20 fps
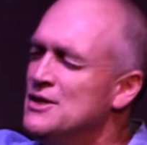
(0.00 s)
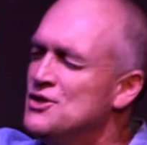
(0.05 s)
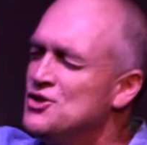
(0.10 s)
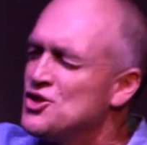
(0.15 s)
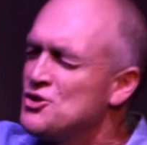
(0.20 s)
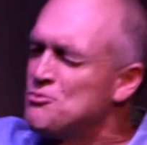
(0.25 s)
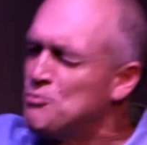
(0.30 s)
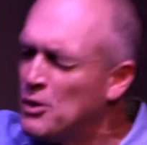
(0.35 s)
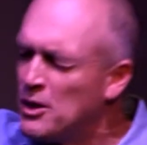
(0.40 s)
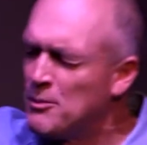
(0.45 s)

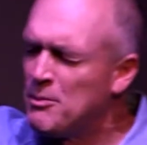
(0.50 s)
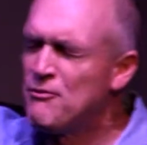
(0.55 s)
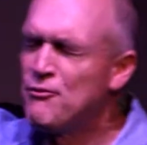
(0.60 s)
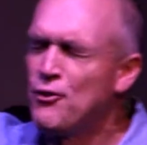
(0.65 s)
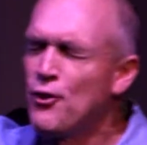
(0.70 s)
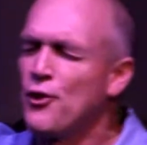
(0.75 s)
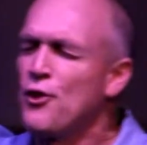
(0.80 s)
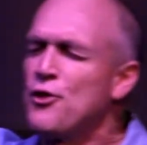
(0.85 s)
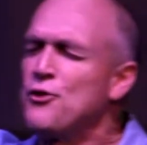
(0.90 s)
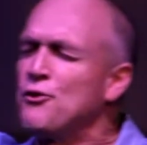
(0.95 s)
Just put it
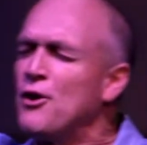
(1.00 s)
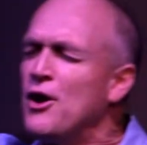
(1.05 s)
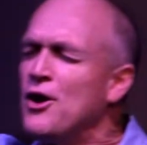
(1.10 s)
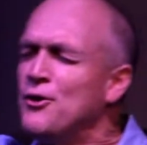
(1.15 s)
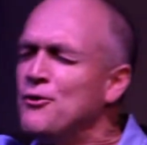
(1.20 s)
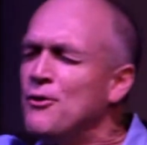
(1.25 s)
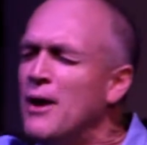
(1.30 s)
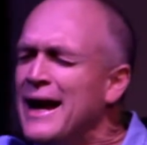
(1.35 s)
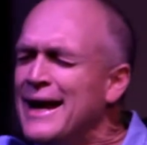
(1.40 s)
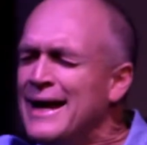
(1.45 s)
before the throne
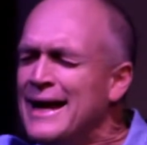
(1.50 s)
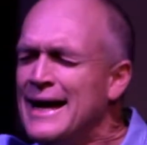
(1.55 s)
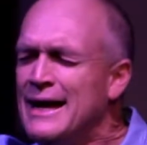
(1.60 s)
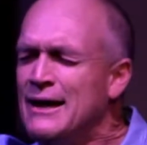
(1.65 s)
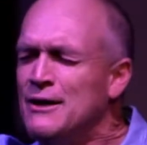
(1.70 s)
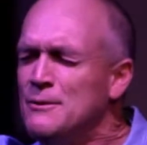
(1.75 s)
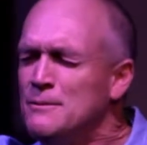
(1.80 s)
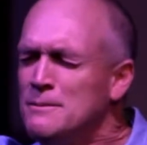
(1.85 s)
right now.